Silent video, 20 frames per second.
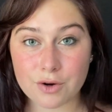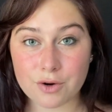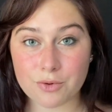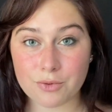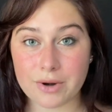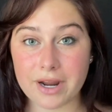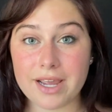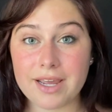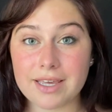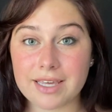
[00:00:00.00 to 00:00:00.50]

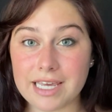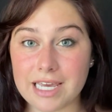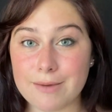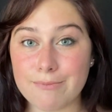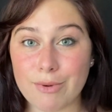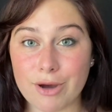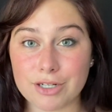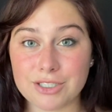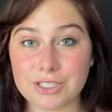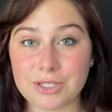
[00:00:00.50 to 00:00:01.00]
Great,
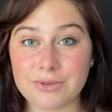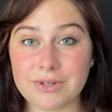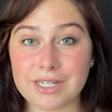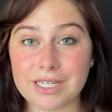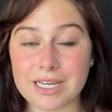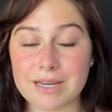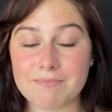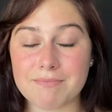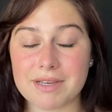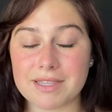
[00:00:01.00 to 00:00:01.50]
keep on
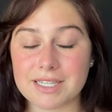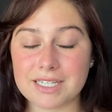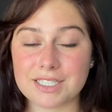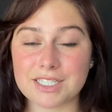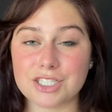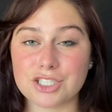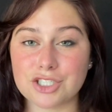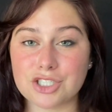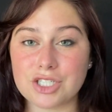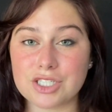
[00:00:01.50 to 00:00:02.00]
doing it, but
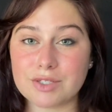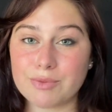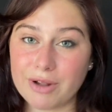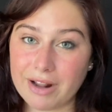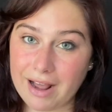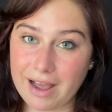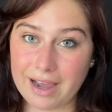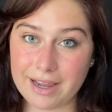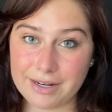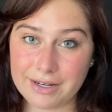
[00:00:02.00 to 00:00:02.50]
this is just
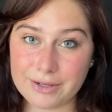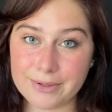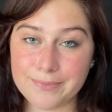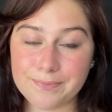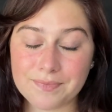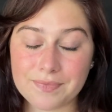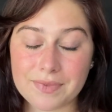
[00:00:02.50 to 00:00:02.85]
what I do.